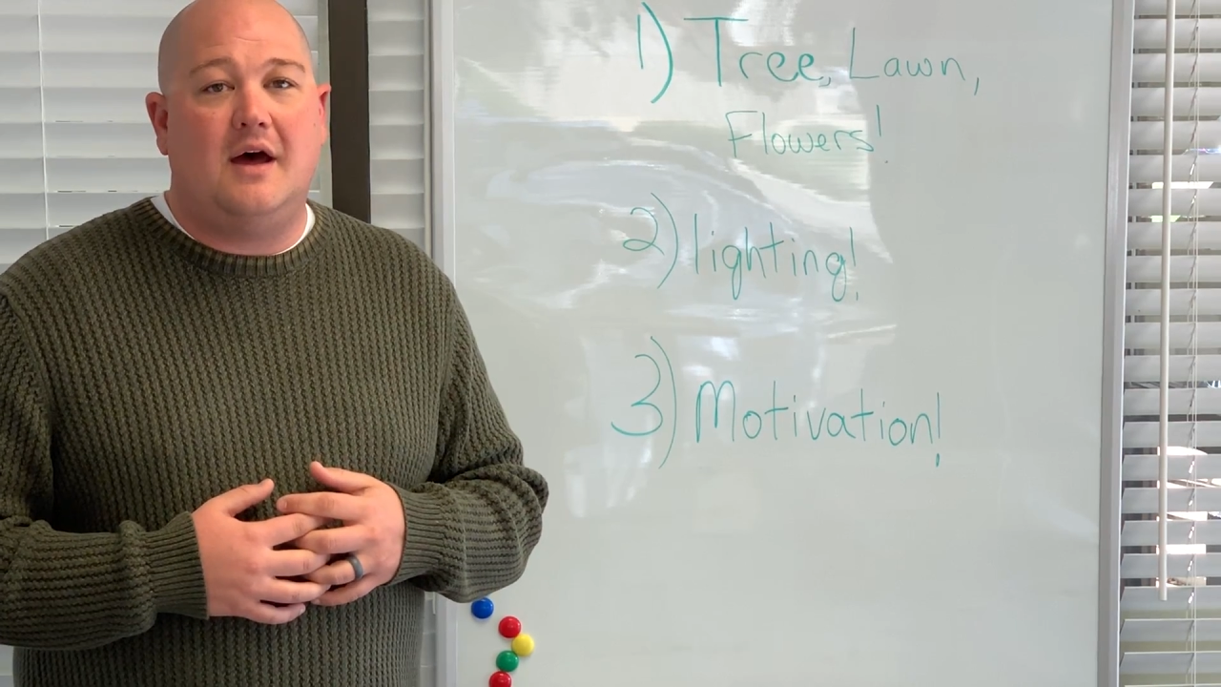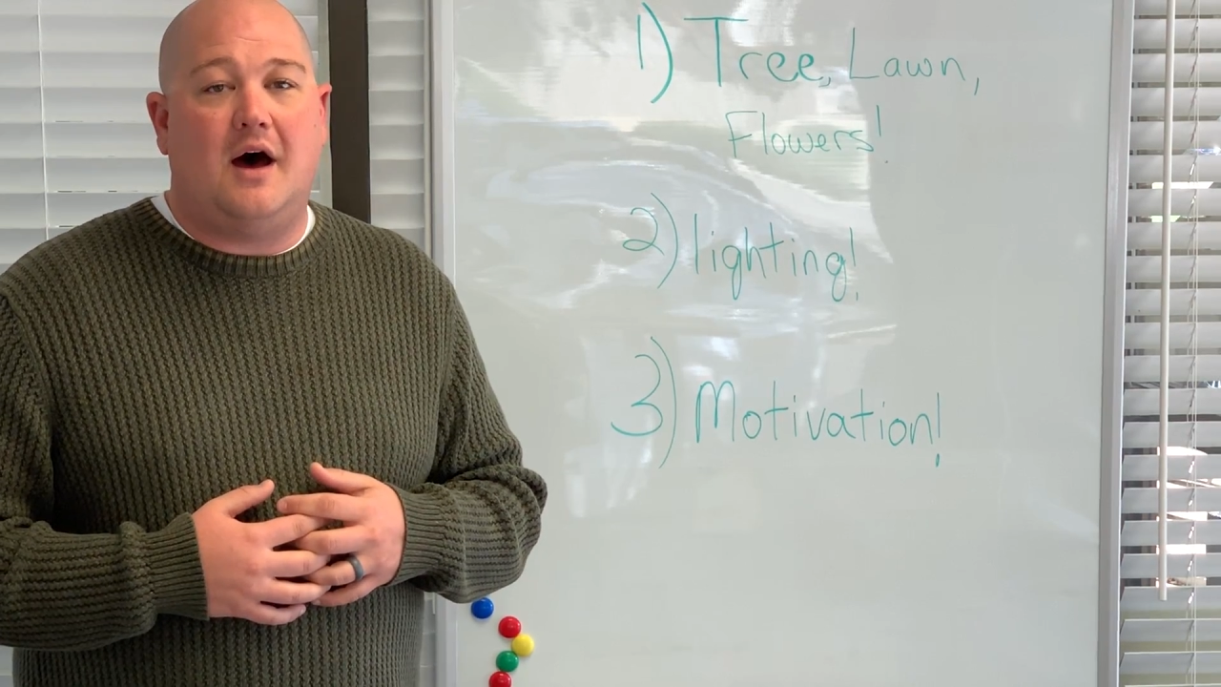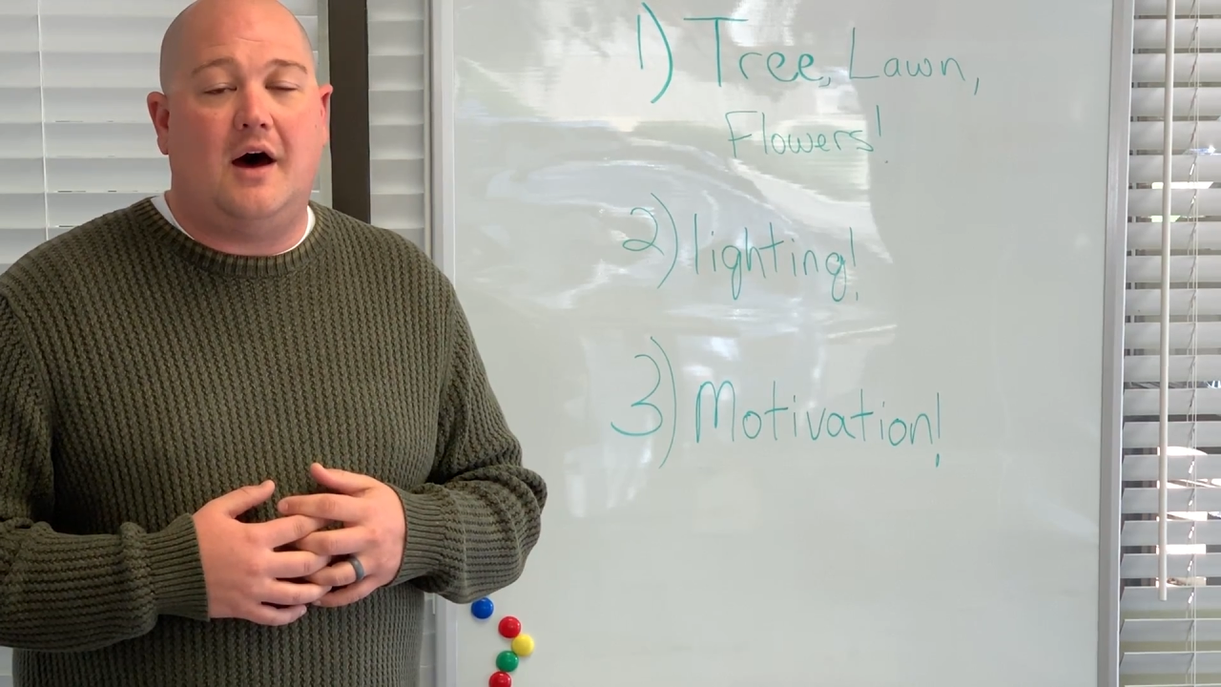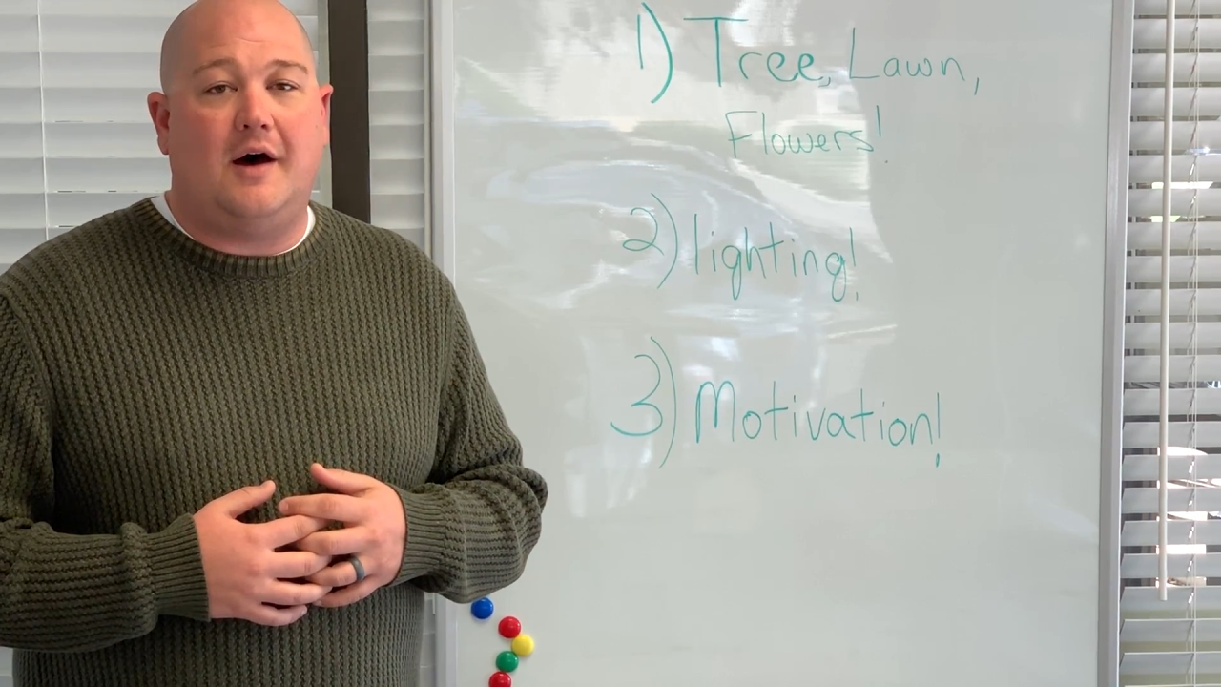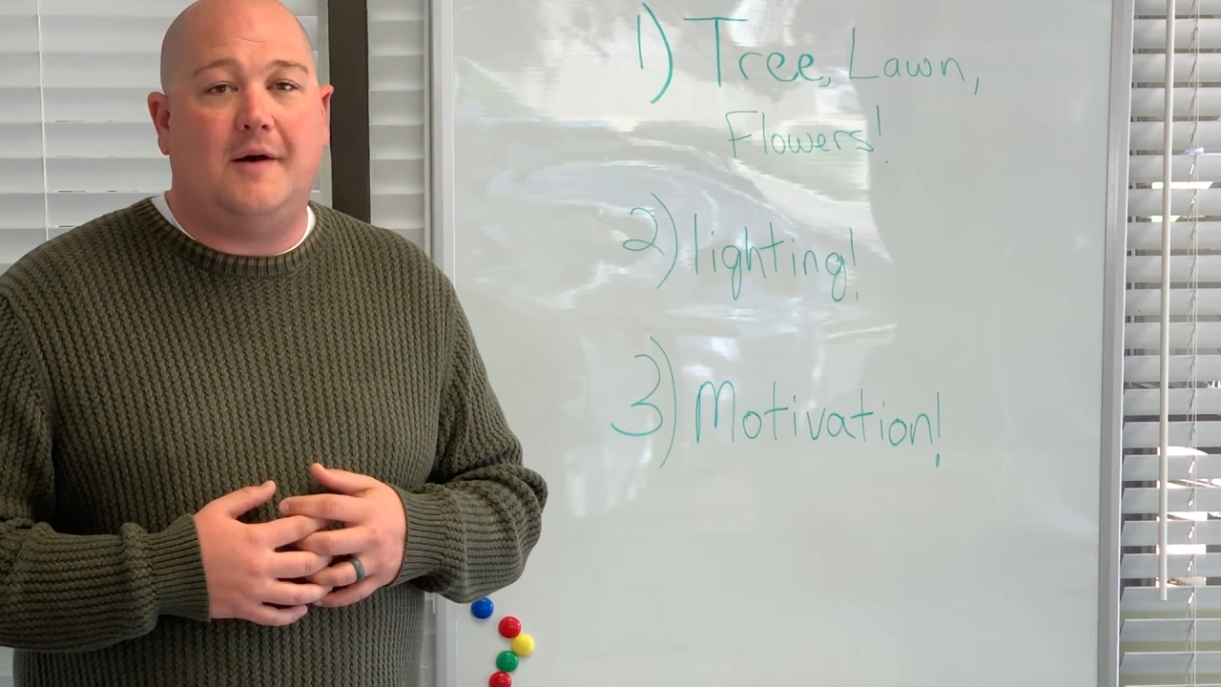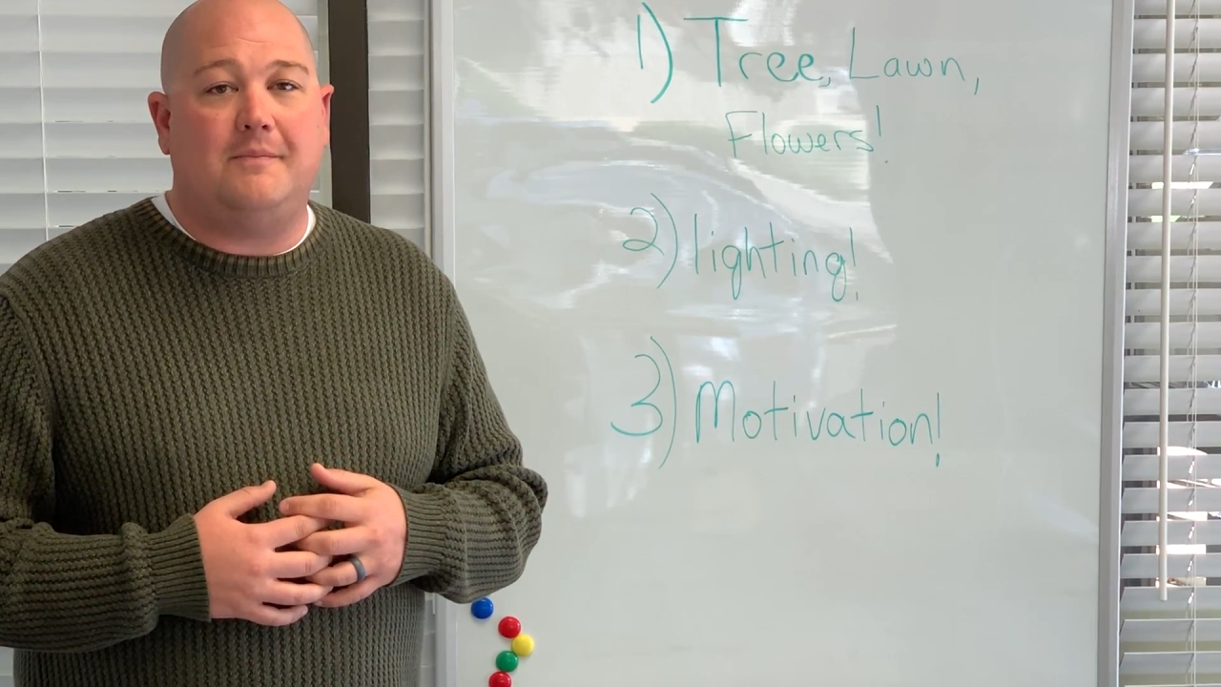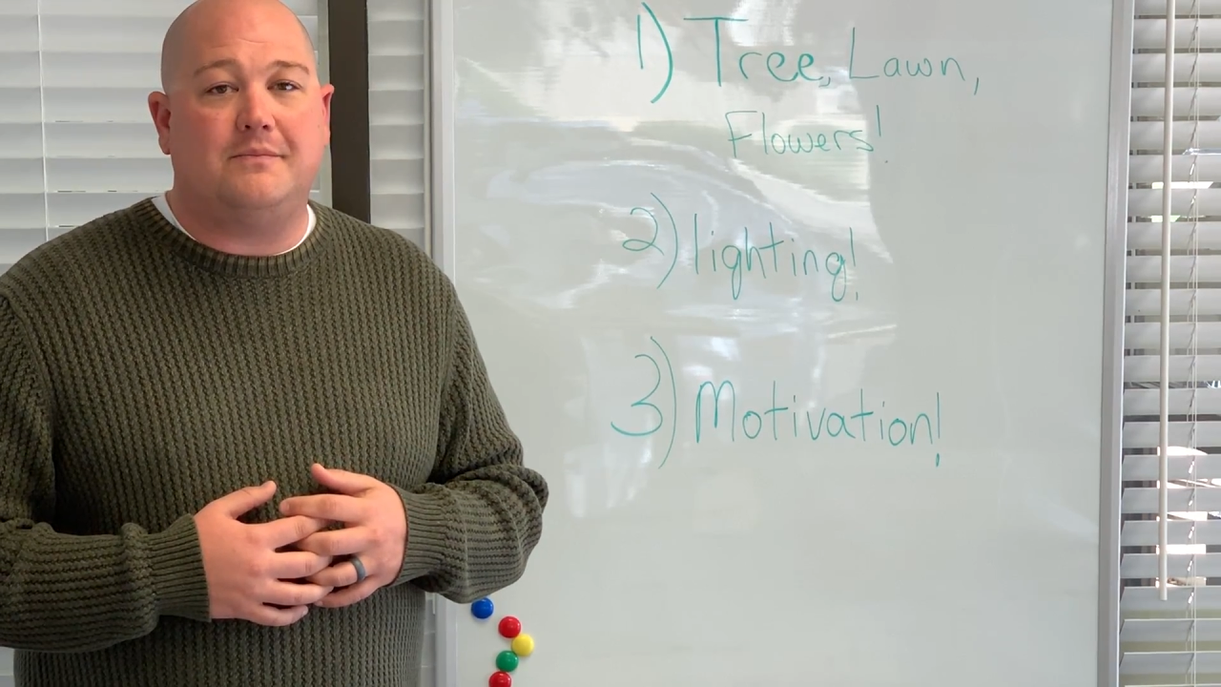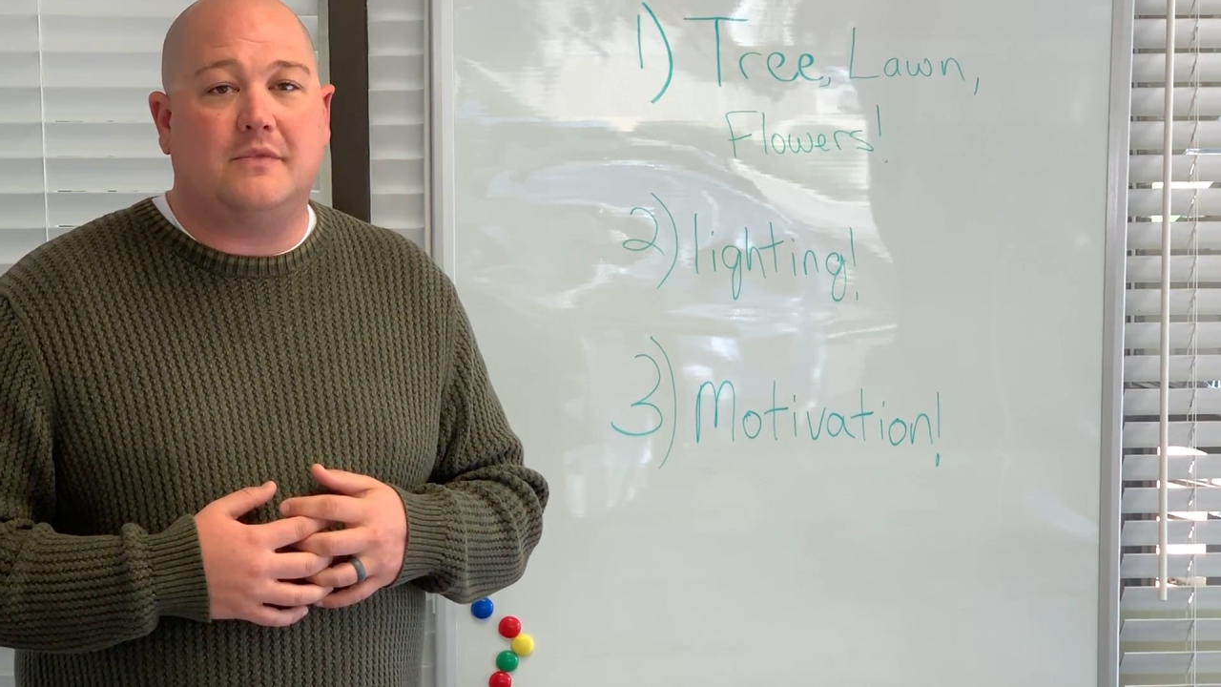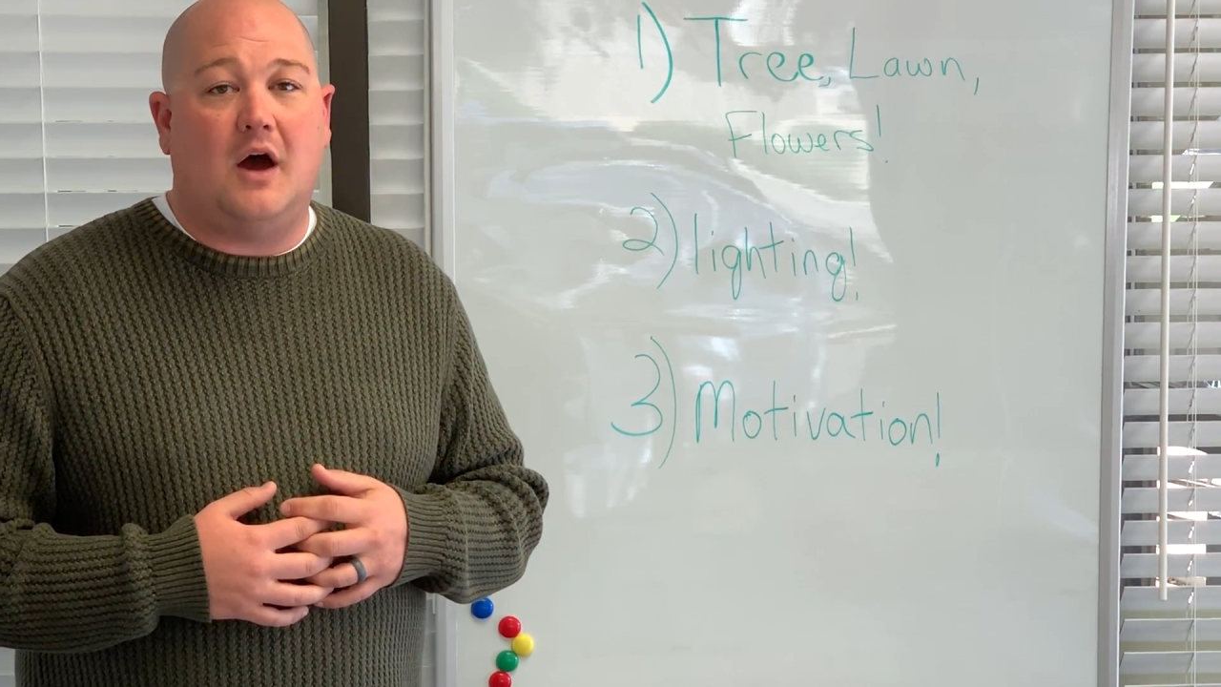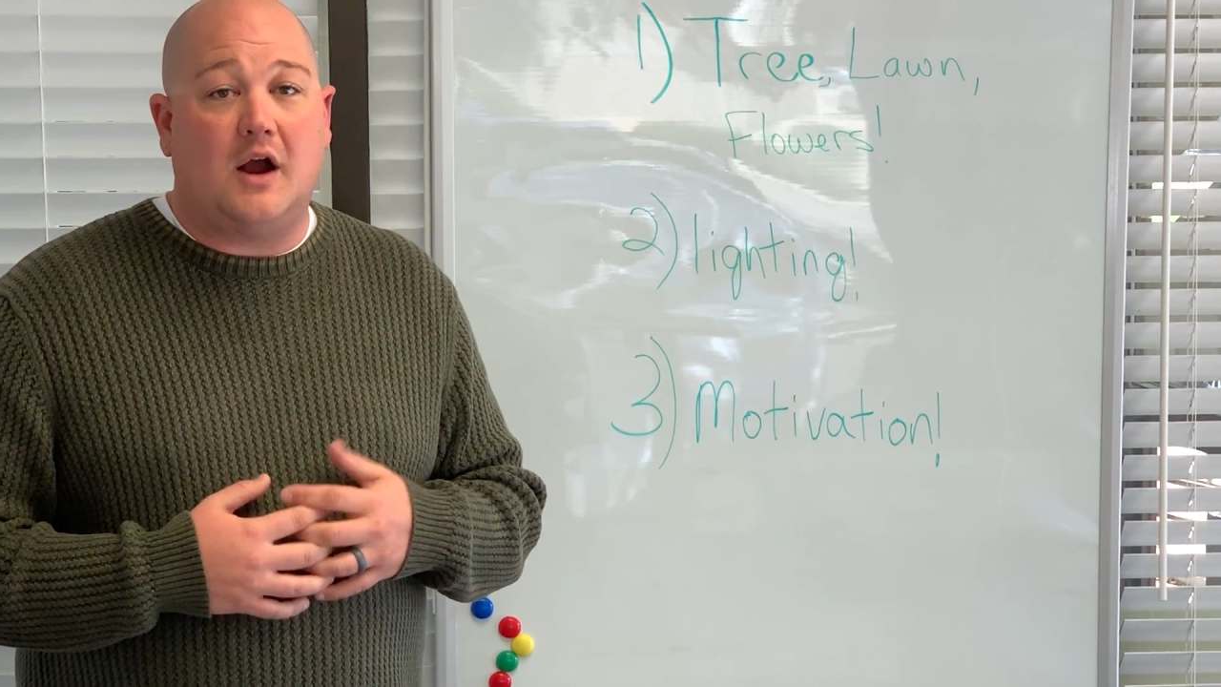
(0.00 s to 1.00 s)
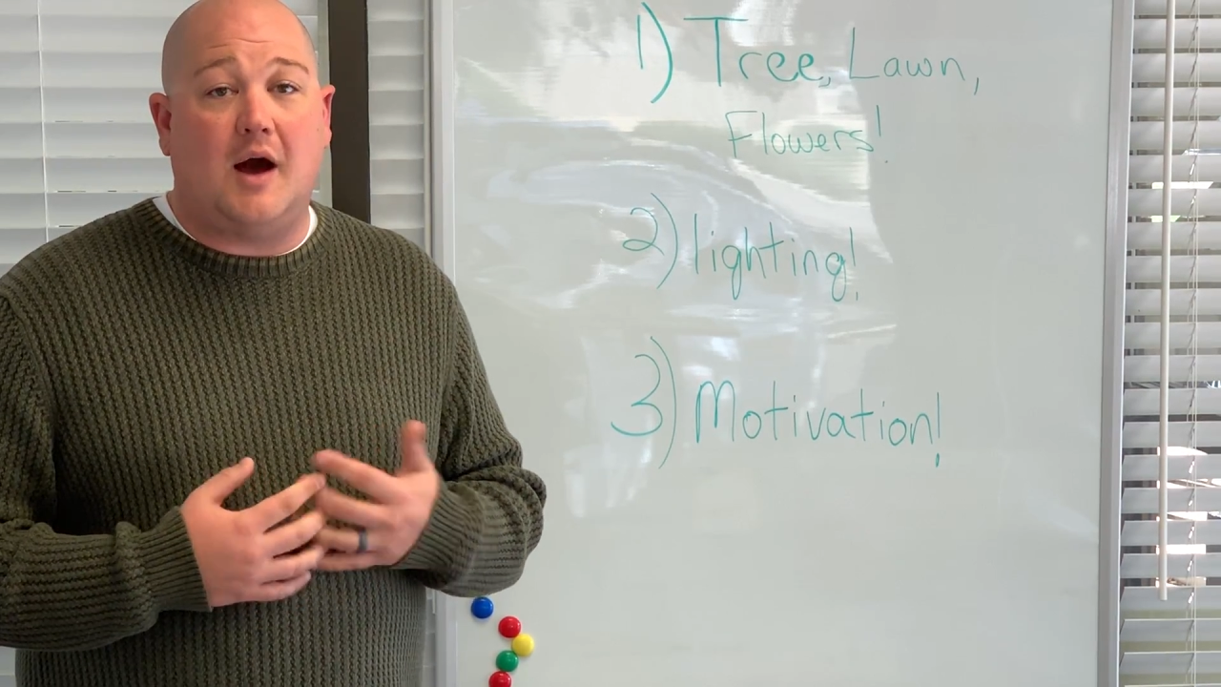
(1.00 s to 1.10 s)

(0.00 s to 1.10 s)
a